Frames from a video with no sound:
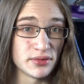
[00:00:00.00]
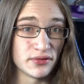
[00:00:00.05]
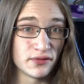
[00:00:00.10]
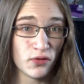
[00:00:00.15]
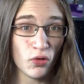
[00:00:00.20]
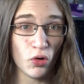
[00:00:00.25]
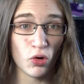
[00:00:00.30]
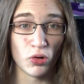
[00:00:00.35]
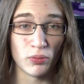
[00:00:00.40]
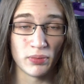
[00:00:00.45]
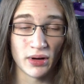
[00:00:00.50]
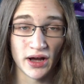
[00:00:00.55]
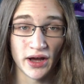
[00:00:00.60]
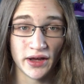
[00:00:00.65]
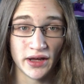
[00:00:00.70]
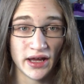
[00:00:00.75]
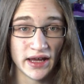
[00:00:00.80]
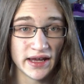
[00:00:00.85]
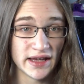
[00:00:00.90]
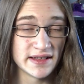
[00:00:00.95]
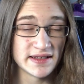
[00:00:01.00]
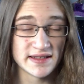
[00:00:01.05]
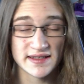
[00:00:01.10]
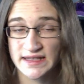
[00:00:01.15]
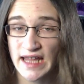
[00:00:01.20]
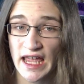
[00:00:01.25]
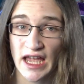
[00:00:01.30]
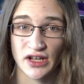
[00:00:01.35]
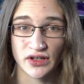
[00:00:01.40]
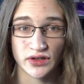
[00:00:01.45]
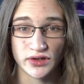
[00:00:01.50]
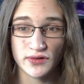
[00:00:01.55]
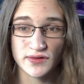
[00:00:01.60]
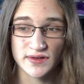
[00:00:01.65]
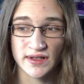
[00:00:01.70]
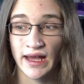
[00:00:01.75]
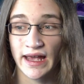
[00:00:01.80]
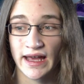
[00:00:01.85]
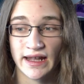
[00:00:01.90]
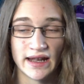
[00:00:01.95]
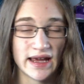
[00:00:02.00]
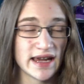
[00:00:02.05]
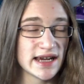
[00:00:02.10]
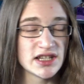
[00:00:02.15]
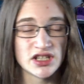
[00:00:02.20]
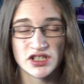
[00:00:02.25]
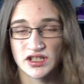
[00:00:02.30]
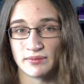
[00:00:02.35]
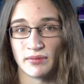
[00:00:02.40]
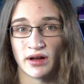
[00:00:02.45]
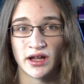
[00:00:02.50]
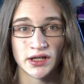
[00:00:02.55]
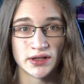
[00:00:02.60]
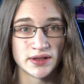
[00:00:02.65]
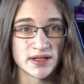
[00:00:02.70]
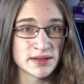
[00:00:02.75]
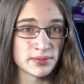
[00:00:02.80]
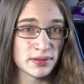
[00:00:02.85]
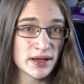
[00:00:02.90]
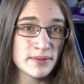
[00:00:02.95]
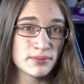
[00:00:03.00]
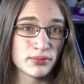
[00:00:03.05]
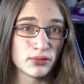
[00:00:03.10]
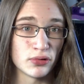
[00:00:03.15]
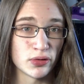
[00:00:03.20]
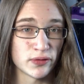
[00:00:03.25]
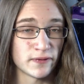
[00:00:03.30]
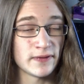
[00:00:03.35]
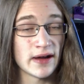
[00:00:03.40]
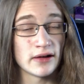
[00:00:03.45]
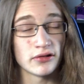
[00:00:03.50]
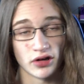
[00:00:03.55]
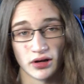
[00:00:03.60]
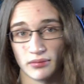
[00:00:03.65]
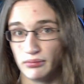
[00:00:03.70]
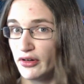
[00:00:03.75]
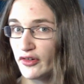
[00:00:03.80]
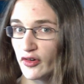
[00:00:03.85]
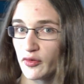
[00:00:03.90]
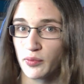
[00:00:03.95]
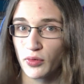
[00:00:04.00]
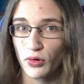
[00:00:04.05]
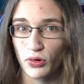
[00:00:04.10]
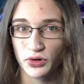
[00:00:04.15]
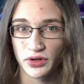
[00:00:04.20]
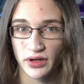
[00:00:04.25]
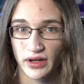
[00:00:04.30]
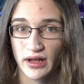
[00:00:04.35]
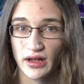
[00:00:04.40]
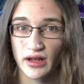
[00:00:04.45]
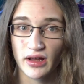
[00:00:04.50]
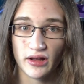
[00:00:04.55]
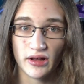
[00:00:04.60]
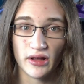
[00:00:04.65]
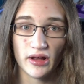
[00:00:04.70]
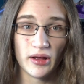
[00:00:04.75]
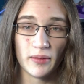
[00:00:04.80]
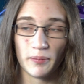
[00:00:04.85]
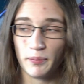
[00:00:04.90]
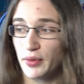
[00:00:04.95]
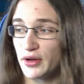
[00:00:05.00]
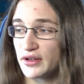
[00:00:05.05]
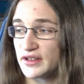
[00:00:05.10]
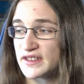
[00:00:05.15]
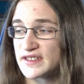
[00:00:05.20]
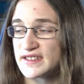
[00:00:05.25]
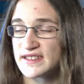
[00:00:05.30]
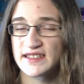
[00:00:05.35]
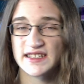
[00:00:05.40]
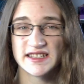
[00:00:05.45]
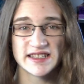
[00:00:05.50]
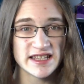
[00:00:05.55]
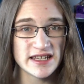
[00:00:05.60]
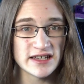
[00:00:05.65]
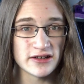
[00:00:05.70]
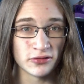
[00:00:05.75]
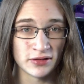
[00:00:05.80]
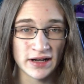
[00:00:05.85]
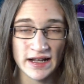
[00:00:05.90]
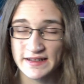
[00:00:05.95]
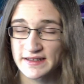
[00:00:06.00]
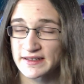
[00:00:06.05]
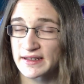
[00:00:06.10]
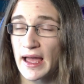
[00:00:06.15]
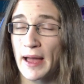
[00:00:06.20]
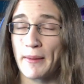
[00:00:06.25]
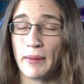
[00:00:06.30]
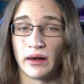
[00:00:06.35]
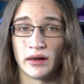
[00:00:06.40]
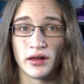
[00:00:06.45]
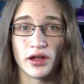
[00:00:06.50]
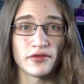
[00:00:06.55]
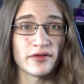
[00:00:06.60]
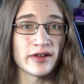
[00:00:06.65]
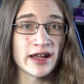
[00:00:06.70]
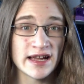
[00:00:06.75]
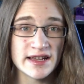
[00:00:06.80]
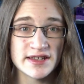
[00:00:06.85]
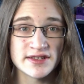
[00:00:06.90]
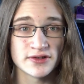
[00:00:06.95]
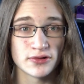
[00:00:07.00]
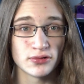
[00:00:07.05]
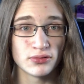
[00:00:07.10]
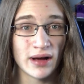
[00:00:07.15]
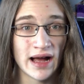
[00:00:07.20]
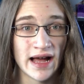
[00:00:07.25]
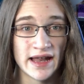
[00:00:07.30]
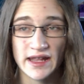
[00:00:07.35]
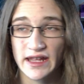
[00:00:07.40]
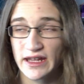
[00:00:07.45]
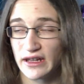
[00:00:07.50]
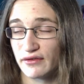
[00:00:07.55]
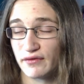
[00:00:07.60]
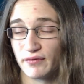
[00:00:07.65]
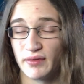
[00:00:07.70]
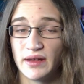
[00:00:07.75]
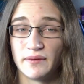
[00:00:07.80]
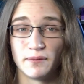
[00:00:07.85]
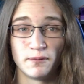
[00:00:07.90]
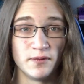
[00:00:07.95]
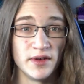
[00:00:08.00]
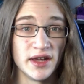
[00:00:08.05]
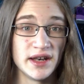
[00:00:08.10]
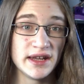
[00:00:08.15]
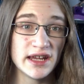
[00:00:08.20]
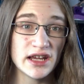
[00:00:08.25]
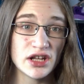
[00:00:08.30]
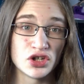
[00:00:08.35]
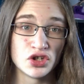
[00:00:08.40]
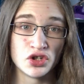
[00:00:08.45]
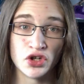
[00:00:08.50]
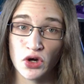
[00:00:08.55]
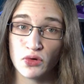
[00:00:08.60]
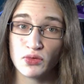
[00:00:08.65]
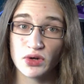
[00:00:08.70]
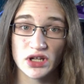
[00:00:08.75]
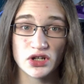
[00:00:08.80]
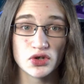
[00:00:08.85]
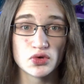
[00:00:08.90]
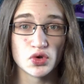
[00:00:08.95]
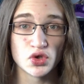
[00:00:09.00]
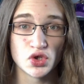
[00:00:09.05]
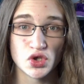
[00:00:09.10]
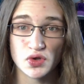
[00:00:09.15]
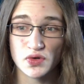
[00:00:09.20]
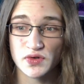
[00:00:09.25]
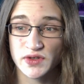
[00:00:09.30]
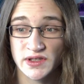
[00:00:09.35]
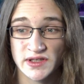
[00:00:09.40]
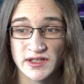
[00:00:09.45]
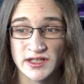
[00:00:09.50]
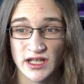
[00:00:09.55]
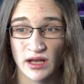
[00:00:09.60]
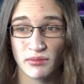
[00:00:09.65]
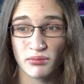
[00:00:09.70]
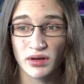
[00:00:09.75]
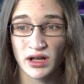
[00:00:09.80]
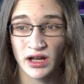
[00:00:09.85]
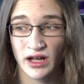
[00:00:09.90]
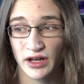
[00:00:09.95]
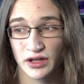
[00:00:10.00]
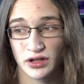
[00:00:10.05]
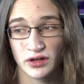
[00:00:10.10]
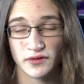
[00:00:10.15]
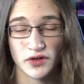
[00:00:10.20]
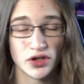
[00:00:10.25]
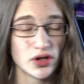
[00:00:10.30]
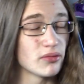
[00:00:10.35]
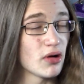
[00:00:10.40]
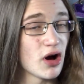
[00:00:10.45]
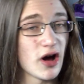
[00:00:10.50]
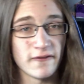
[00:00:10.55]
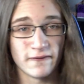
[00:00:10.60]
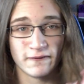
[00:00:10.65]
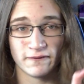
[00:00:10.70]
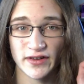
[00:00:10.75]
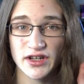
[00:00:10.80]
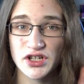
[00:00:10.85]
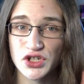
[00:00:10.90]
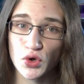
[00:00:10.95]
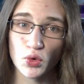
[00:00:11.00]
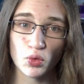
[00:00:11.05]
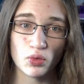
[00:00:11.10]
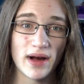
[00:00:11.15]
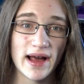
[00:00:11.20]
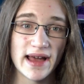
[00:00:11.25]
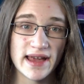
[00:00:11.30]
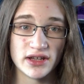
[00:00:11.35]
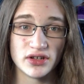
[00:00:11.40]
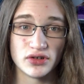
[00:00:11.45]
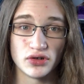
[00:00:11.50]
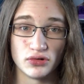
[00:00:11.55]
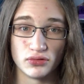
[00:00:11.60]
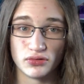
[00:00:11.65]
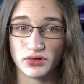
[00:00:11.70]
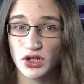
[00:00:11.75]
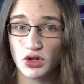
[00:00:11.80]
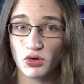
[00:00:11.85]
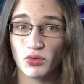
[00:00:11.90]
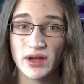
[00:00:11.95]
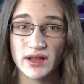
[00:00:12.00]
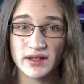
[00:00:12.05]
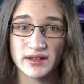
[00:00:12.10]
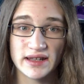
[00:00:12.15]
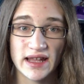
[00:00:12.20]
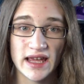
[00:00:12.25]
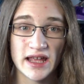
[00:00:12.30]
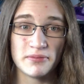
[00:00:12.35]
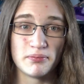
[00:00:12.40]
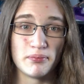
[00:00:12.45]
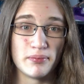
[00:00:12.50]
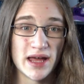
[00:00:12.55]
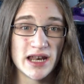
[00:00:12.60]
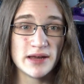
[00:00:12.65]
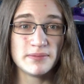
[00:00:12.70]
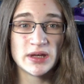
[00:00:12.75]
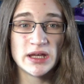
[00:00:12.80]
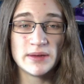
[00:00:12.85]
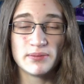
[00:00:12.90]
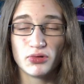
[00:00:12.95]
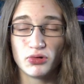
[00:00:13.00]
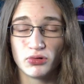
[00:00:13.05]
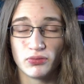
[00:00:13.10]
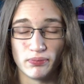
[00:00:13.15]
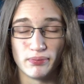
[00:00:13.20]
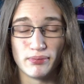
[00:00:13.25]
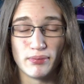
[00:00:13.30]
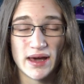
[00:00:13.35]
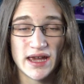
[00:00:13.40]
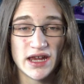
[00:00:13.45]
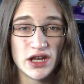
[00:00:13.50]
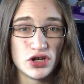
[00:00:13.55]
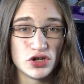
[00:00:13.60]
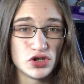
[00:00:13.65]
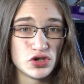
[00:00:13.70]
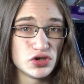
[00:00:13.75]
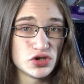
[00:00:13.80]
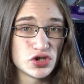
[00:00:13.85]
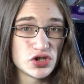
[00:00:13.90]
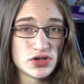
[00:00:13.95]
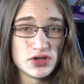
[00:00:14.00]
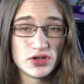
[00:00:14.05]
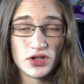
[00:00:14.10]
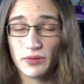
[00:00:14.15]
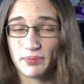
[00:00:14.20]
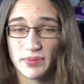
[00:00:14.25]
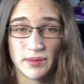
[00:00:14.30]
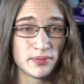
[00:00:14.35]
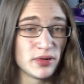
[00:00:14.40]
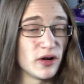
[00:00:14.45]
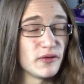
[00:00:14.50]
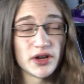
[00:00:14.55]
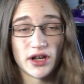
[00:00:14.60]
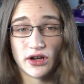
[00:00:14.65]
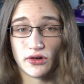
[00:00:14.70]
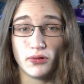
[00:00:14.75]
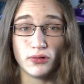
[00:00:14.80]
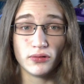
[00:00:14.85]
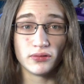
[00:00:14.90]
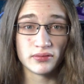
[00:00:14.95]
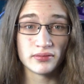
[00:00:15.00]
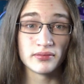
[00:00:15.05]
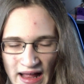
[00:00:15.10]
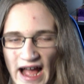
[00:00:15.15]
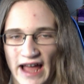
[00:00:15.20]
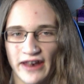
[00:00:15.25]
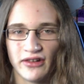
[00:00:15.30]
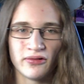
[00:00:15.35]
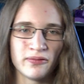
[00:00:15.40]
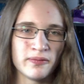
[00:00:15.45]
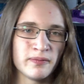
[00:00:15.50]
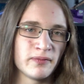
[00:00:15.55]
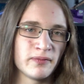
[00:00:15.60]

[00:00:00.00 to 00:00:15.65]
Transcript: before by instead using an HDMI or DisplayPort found on a motherboard but still, that's a lot of hassle, and if Nvidia don't introduce some kind of, you know, official way to do it, then many people may just not be bothered at all. And